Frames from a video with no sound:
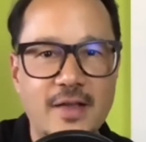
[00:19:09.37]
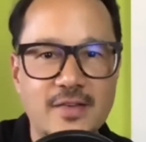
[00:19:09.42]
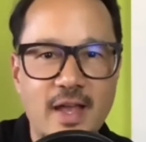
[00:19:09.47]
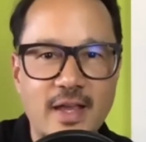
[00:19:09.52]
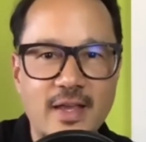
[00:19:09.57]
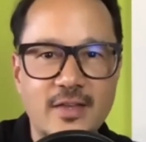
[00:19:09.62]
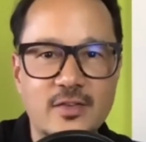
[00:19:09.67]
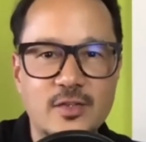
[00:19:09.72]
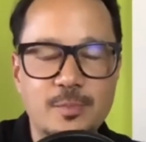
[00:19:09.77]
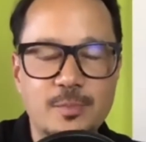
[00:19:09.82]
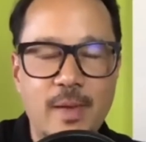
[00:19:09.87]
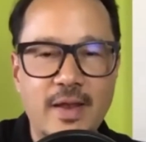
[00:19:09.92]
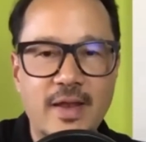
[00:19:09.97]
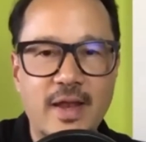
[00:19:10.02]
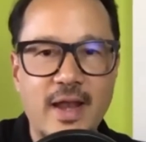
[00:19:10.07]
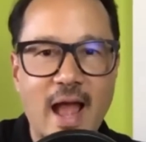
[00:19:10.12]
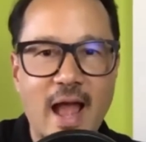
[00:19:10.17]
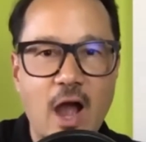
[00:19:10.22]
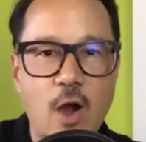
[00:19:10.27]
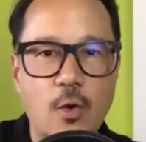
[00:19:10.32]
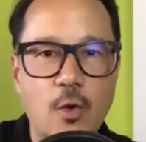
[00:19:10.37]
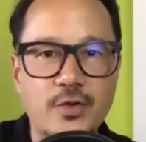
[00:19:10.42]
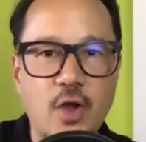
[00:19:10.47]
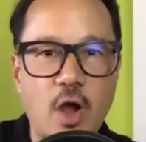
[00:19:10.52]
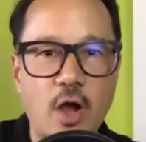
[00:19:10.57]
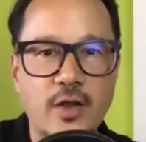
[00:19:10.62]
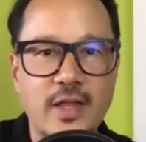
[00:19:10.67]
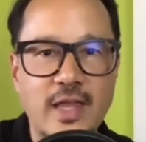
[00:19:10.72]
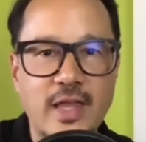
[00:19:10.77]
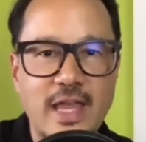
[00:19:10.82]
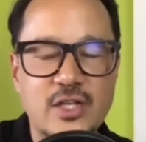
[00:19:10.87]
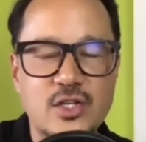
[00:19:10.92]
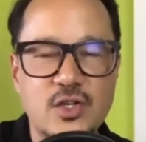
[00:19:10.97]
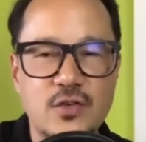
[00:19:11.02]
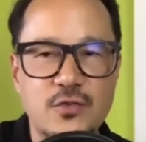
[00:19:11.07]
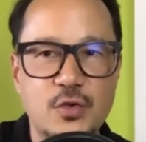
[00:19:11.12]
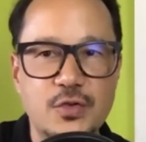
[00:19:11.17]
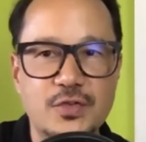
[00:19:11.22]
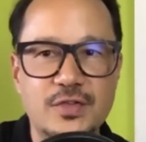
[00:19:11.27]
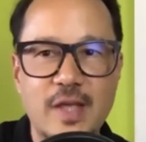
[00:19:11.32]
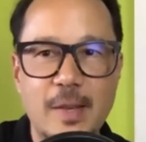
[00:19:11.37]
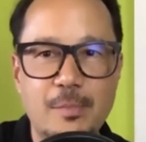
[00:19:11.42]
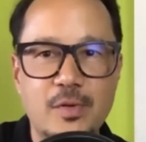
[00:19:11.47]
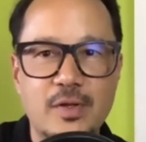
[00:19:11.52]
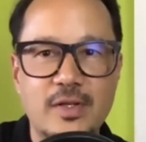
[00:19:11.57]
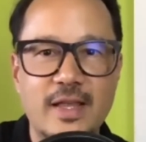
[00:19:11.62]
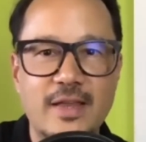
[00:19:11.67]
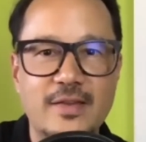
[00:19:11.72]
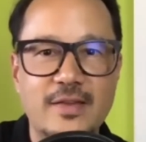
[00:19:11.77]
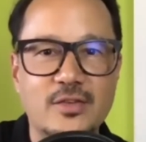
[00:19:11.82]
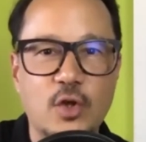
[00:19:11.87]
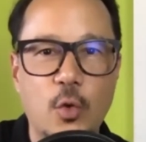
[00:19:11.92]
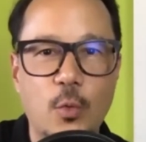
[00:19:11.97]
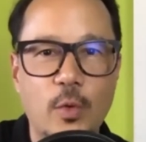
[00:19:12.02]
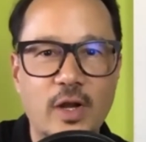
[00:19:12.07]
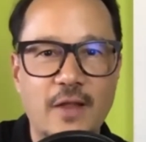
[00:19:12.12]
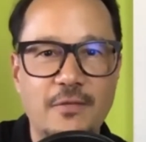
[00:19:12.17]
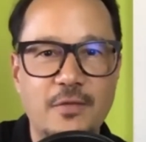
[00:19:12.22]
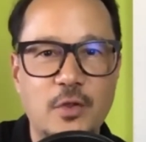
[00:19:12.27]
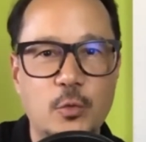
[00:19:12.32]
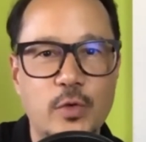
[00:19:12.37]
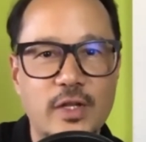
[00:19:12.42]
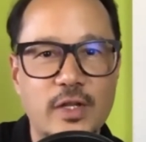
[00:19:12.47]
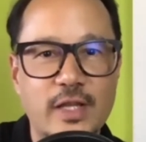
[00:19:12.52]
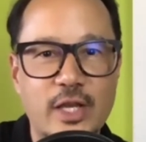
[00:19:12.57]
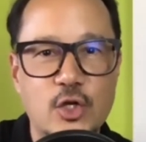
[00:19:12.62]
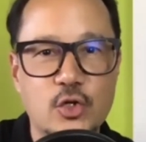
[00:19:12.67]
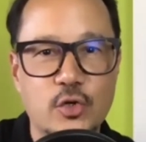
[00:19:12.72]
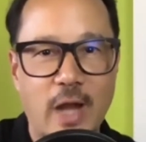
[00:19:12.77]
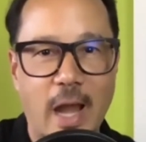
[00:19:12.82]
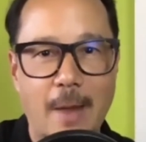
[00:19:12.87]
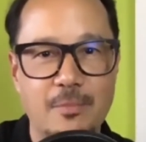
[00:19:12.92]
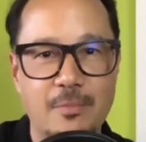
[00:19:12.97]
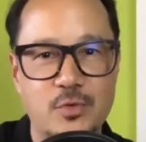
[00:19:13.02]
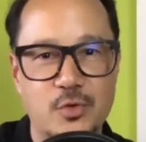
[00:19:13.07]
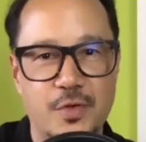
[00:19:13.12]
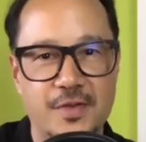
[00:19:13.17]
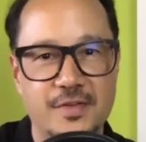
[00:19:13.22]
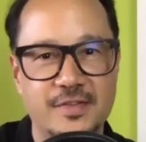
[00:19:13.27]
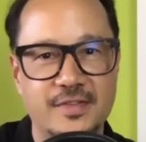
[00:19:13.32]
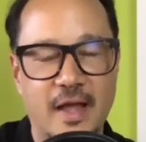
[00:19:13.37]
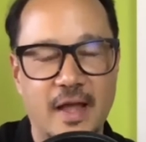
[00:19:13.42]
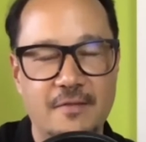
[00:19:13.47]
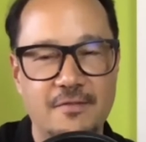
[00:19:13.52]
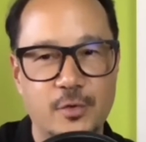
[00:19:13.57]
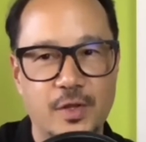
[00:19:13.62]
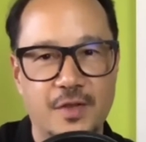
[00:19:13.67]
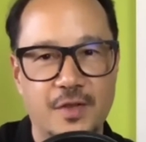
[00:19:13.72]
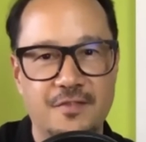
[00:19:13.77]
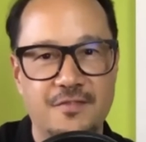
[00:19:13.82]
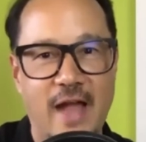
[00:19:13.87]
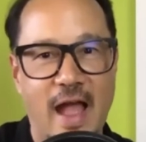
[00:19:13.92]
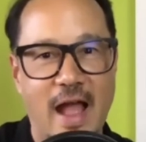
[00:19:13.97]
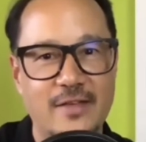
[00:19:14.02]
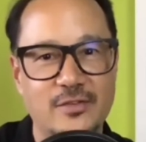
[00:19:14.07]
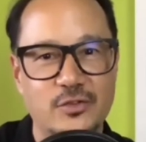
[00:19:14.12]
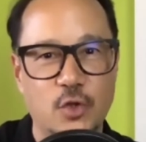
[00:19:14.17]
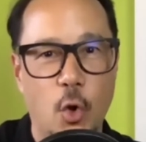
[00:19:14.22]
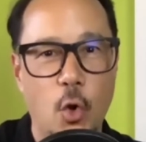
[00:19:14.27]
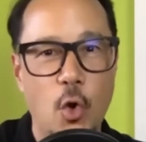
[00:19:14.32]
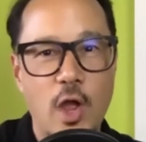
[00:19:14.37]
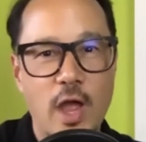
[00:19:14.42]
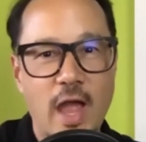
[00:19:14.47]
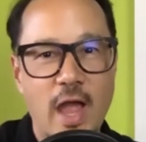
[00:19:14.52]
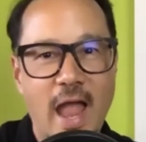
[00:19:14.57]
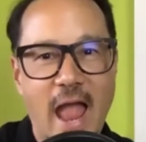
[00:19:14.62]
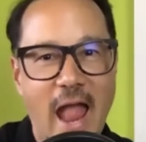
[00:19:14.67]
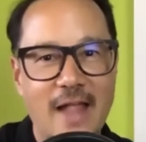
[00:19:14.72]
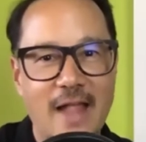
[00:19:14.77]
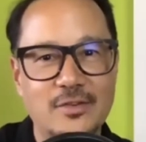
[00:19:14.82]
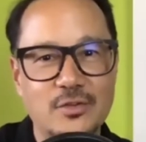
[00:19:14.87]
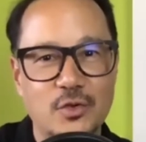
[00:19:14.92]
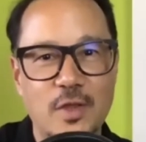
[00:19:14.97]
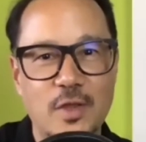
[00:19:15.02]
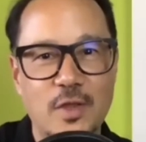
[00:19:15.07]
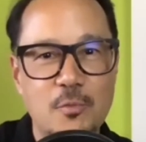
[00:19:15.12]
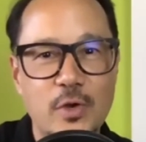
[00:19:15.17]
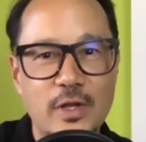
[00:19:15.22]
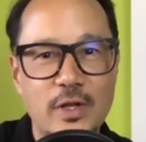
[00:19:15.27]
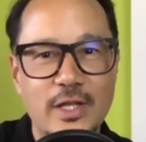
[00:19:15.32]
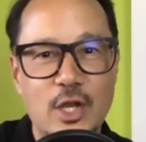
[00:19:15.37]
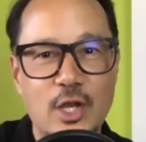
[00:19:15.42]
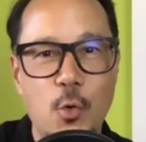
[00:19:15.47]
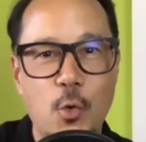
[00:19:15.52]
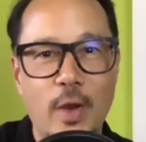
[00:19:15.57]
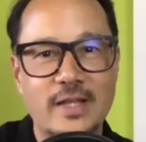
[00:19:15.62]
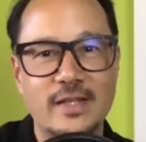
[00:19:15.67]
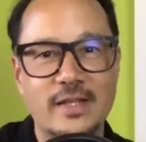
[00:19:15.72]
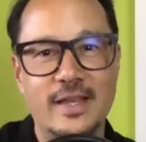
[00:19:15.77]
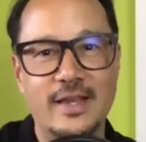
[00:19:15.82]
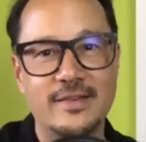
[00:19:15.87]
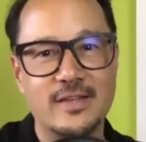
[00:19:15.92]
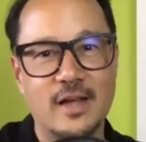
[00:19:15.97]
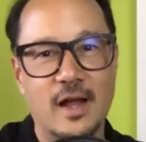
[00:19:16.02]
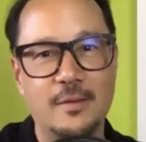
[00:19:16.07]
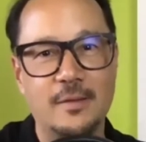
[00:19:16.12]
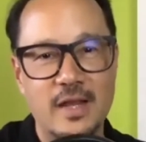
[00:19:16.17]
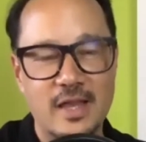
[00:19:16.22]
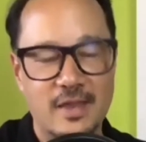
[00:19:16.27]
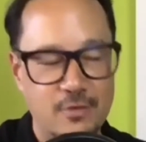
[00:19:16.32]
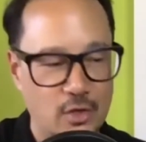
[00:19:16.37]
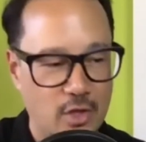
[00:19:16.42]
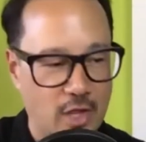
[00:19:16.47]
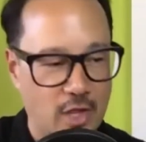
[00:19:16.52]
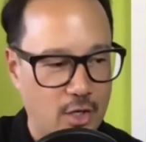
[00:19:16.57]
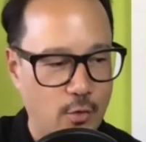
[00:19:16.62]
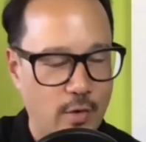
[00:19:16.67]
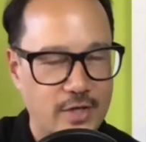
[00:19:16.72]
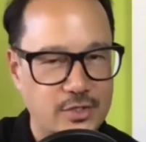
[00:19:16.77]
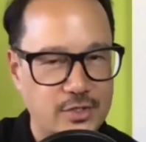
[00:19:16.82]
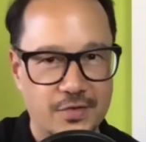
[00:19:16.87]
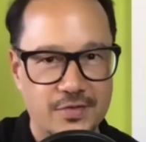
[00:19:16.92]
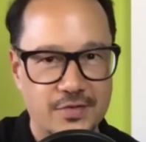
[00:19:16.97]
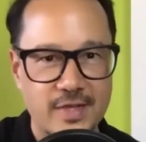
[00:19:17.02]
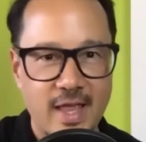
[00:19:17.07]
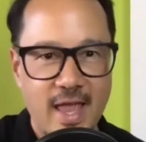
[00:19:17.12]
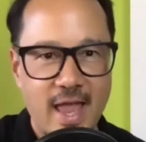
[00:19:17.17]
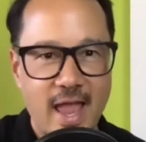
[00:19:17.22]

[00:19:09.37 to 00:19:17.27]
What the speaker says: I could spend an hour talking to each of you separately. So we're going to have to really cram through this stuff really fast. So answer them really quickly because I'm going to give you a lot of questions.